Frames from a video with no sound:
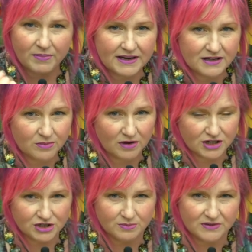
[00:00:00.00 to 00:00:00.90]
bend of the
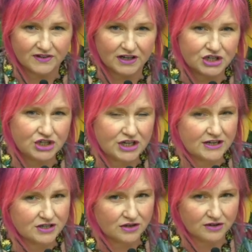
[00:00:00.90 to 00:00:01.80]
brush should be very
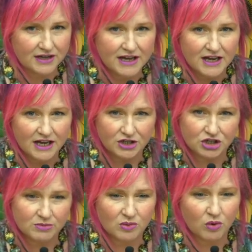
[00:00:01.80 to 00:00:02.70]
gentle and you
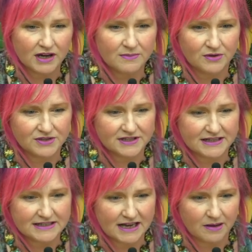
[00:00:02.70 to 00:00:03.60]
should be working mostly
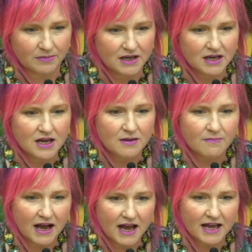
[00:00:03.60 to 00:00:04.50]
the tip.
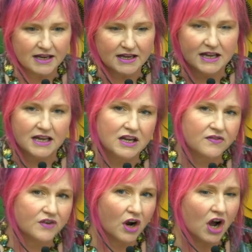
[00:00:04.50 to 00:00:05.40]
But
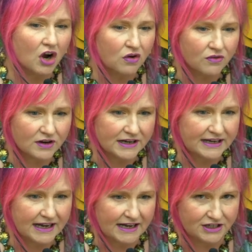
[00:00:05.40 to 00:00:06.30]
if you're over
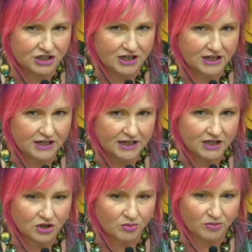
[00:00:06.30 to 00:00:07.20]
engaging
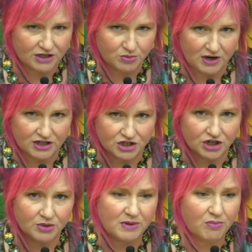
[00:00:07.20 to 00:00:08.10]
in your brush pressure,
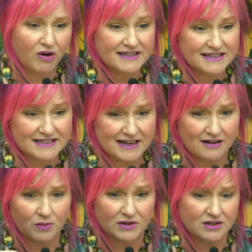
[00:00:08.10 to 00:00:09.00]
you're going to be pressing
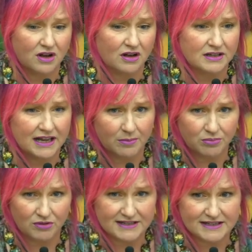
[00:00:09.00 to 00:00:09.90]
down in what's called like
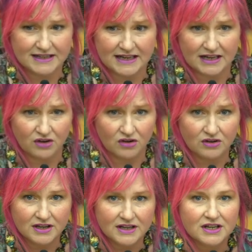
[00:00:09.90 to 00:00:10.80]
pressing the heel.
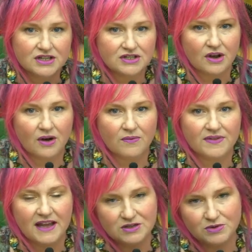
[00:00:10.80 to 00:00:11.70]
So
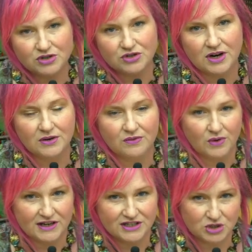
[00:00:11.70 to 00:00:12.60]
that's what you're trying to
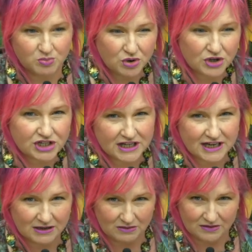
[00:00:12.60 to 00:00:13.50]
avoid is just pushing
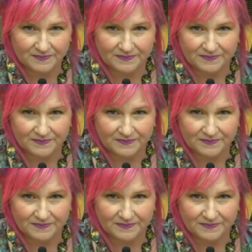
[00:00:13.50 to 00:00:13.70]
in.